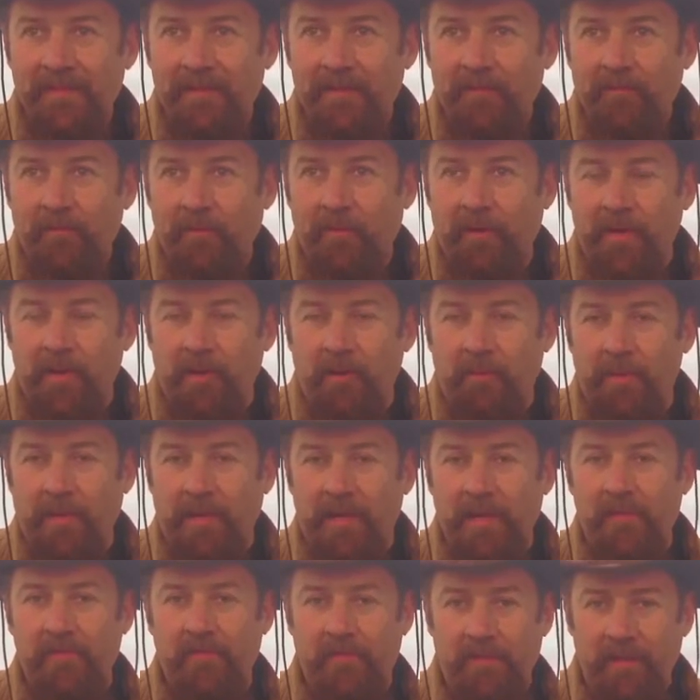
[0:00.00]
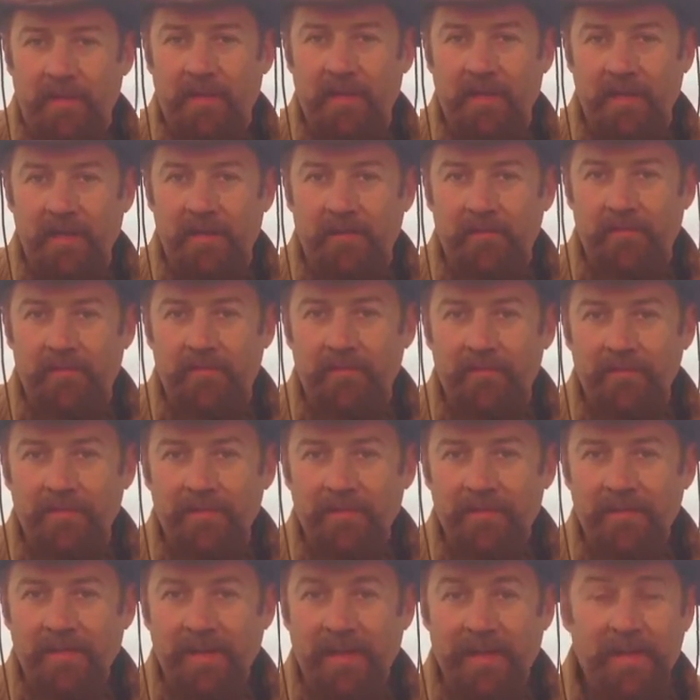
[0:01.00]
We're here because of the kids.
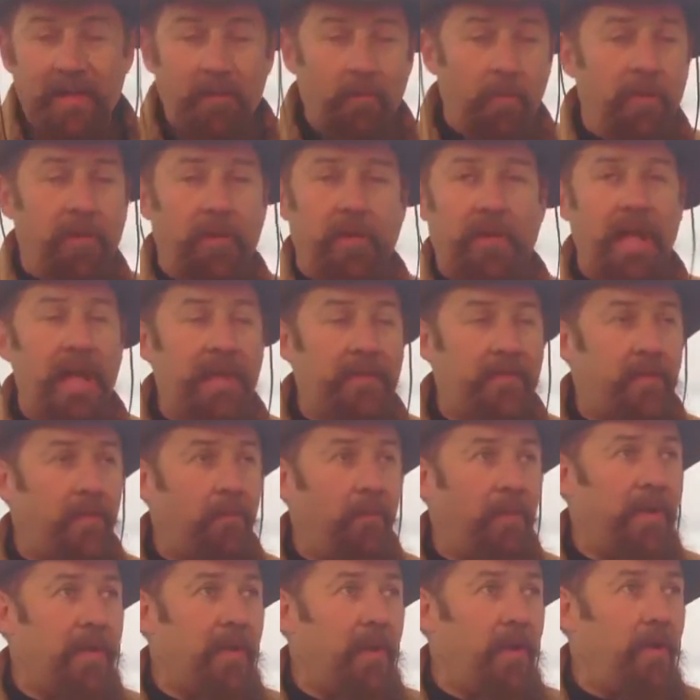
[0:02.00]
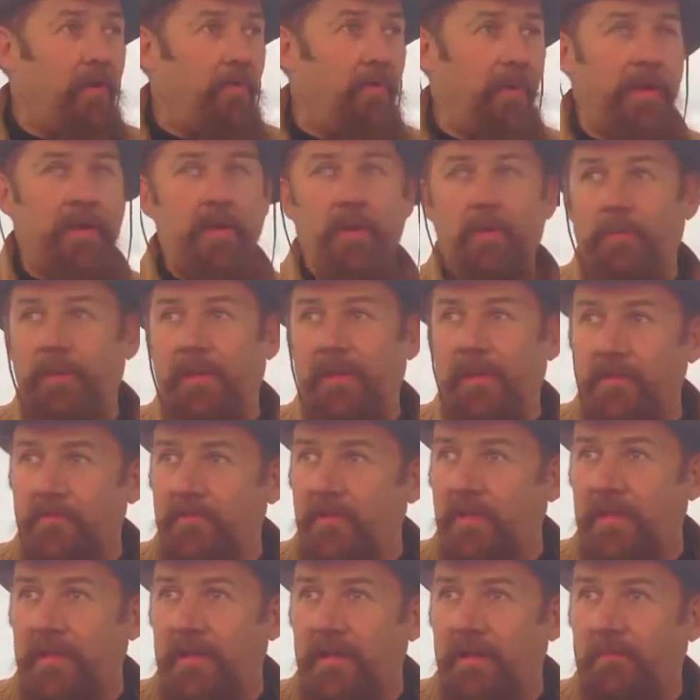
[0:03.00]
Anywhere in Alaska we go because
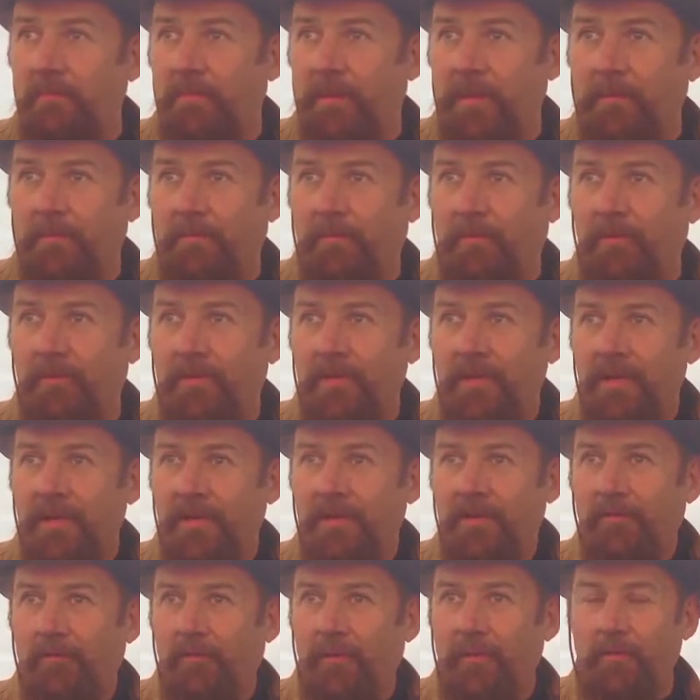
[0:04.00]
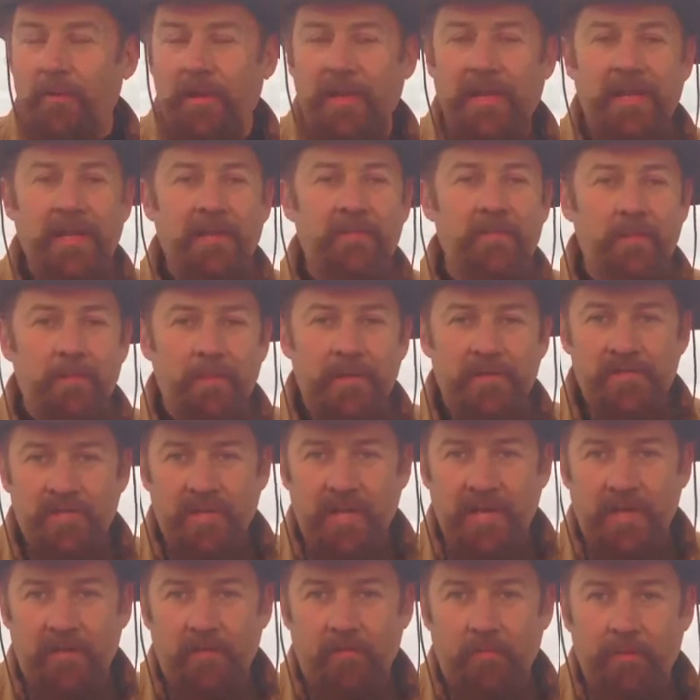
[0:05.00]
of the young people. We want to give them a
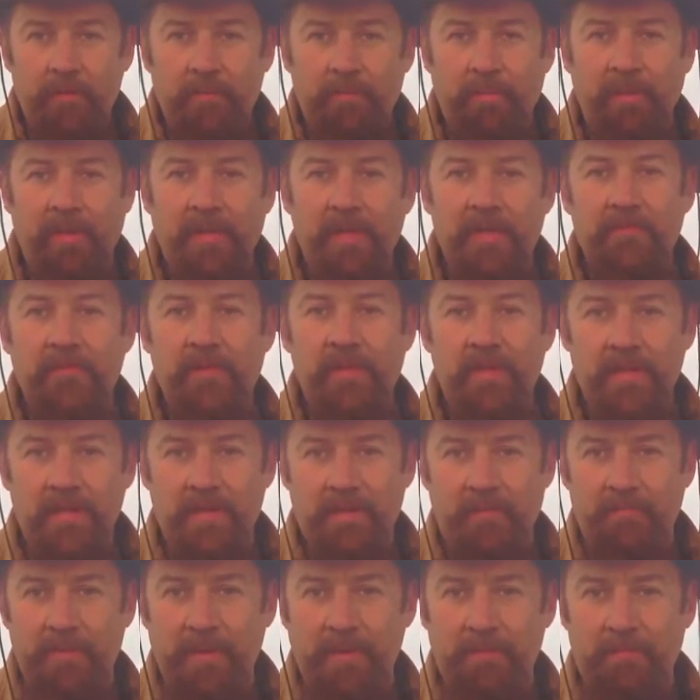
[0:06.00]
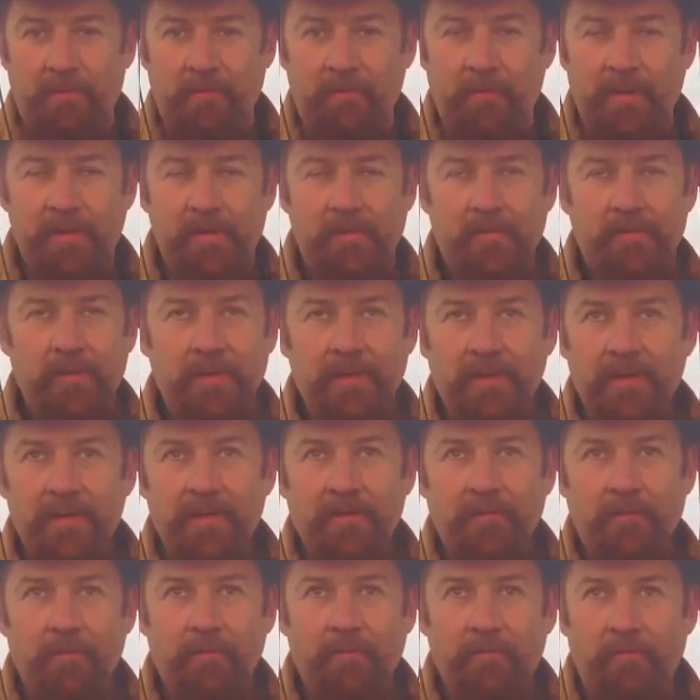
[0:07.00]
chance. We believe in the young people. We don't
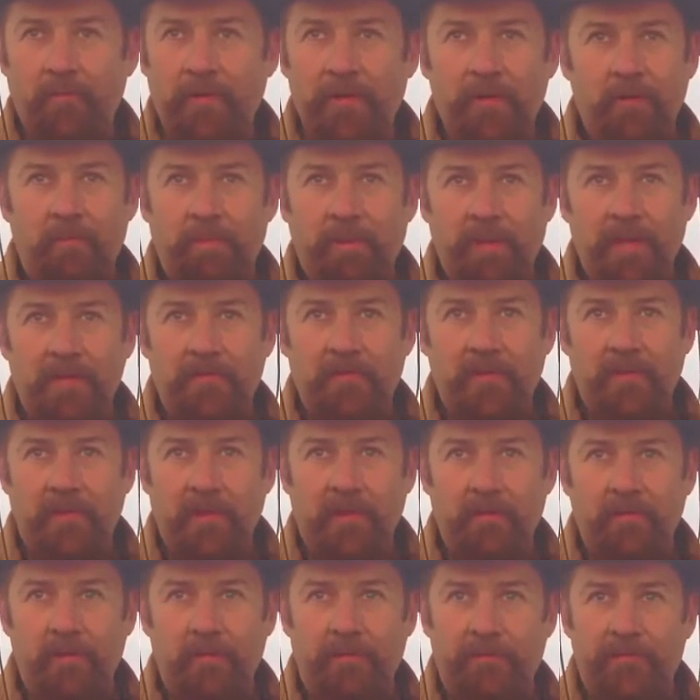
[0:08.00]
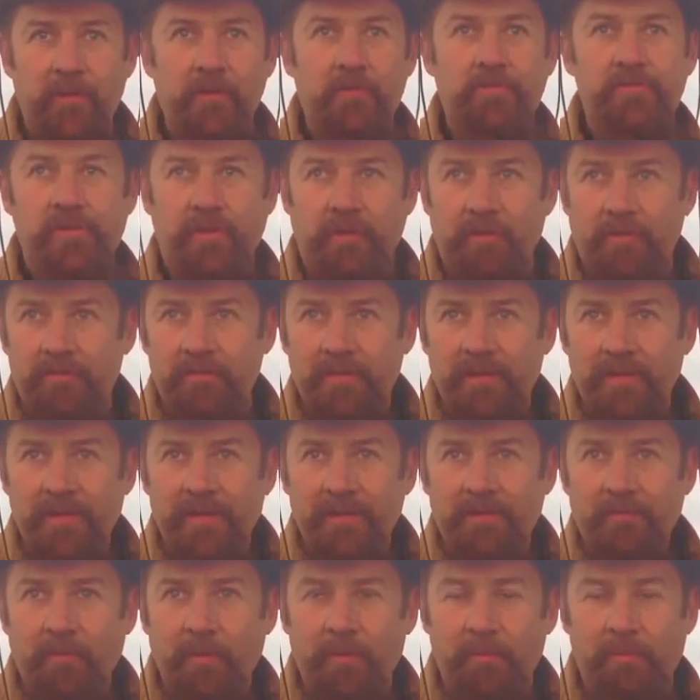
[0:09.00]
believe that they're the future.
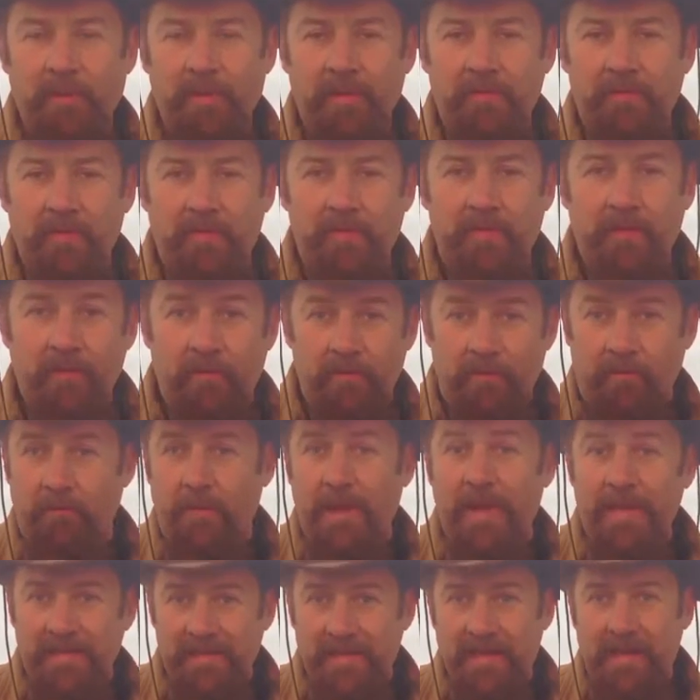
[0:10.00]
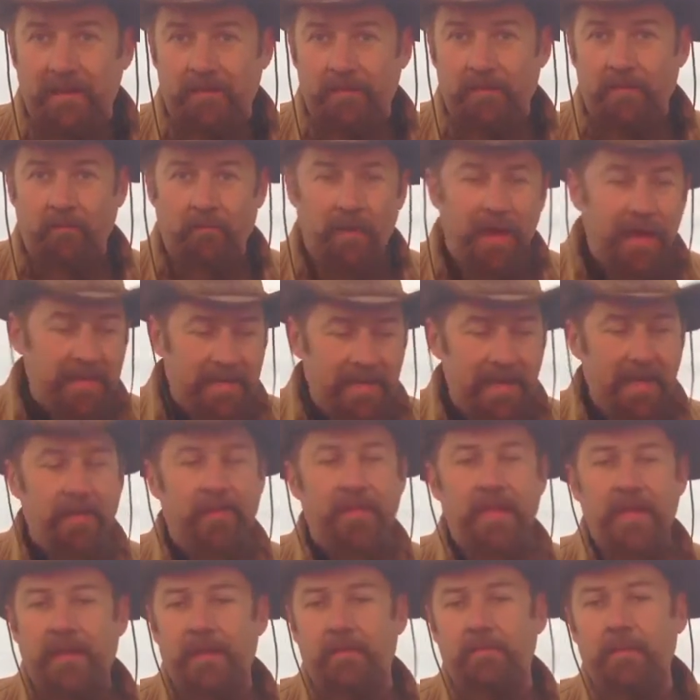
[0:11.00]
We believe that they're the right now, that right now
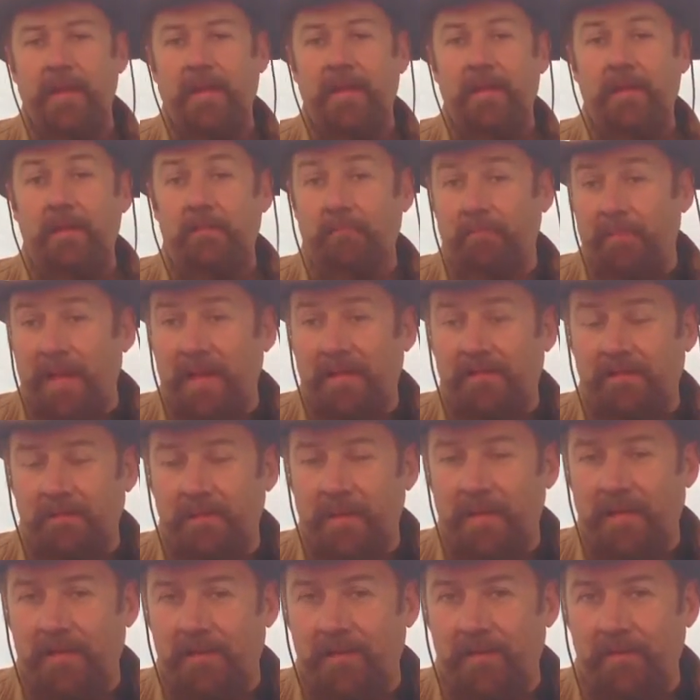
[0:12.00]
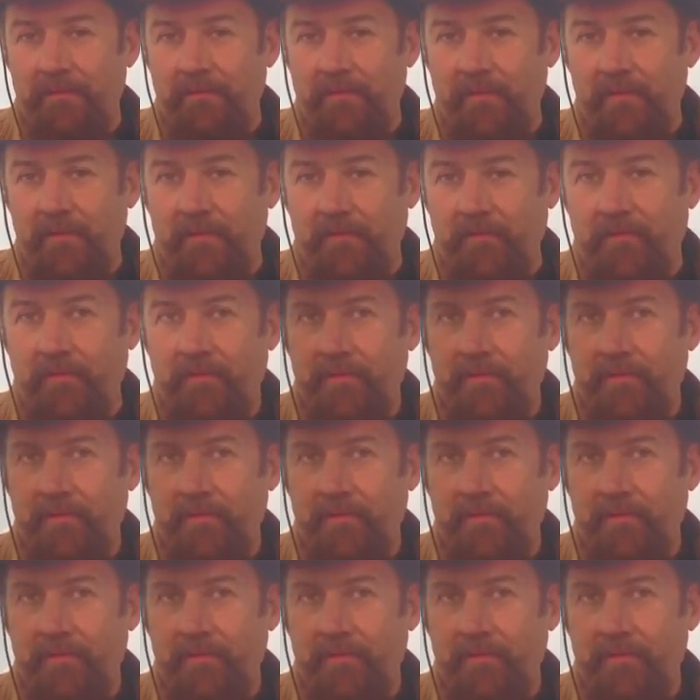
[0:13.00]
they can make an impact and make a difference.